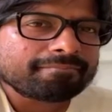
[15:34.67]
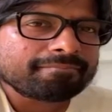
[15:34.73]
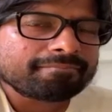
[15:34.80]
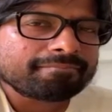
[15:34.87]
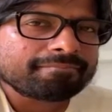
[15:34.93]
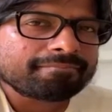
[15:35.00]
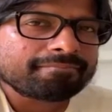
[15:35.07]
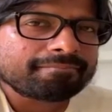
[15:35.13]

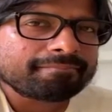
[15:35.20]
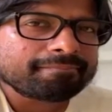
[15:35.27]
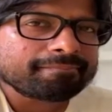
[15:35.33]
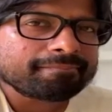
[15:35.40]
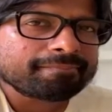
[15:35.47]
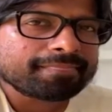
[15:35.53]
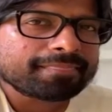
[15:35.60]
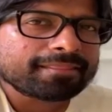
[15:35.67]

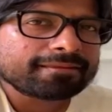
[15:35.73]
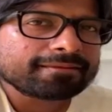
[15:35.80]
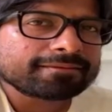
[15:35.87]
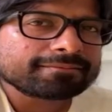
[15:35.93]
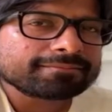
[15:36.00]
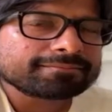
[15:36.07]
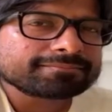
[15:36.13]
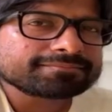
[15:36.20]

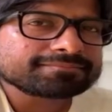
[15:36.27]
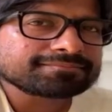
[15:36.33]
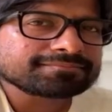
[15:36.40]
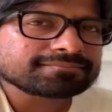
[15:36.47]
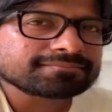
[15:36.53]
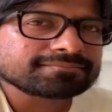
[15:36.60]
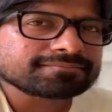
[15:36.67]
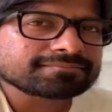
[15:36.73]

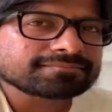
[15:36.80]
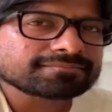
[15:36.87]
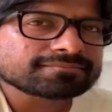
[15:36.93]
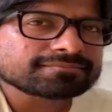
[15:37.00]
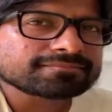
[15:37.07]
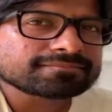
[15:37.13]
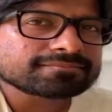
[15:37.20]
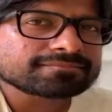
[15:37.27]

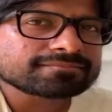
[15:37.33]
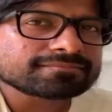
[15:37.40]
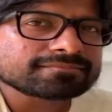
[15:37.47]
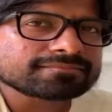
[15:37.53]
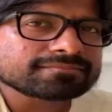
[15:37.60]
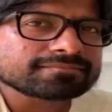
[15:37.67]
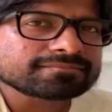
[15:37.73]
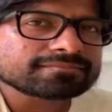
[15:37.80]

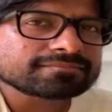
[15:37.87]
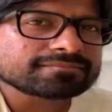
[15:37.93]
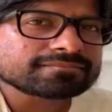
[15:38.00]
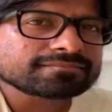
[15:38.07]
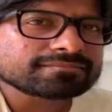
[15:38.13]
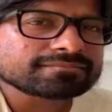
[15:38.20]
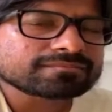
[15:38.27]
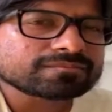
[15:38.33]

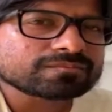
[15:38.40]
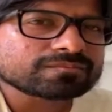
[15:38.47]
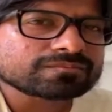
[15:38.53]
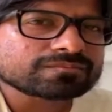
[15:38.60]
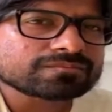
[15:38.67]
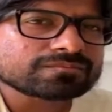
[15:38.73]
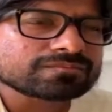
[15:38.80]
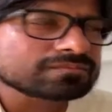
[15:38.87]

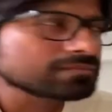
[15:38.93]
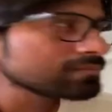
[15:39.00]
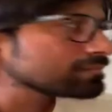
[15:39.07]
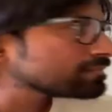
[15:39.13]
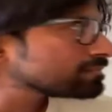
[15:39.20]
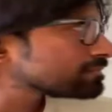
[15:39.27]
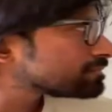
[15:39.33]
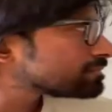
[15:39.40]

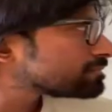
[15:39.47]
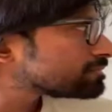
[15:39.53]
This person isn't speaking.